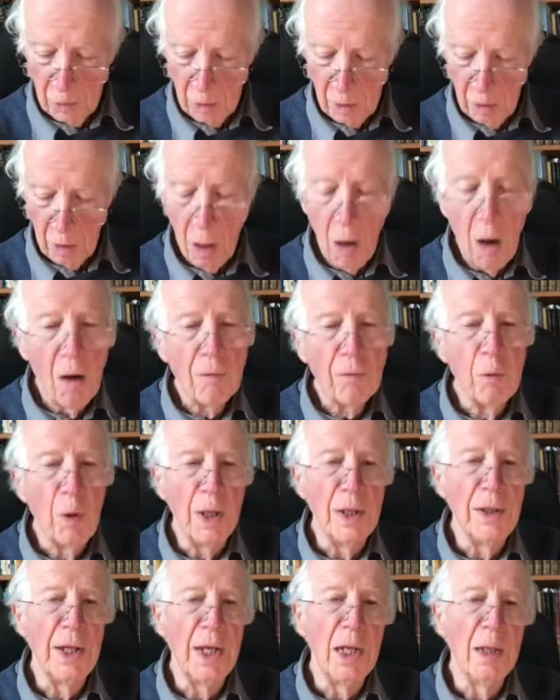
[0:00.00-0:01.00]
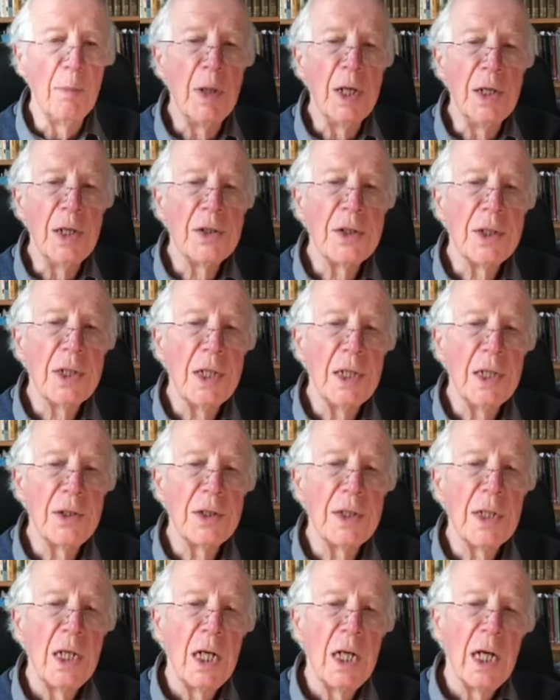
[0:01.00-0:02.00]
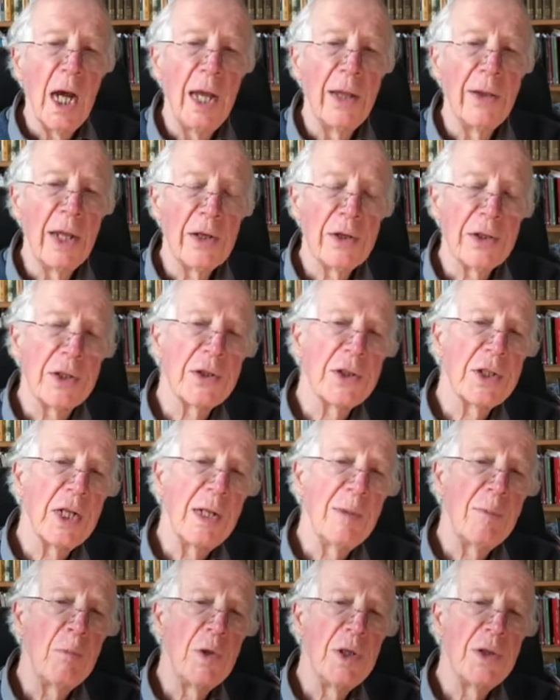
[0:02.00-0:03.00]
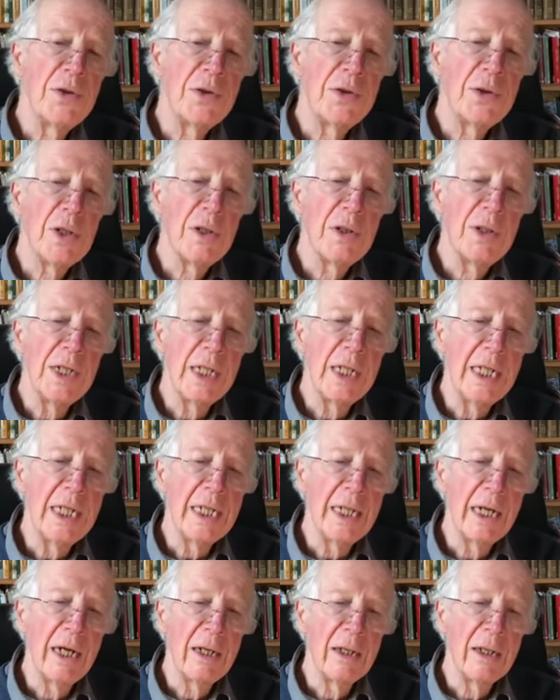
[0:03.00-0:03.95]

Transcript: halfway there, but it's and that's the same with the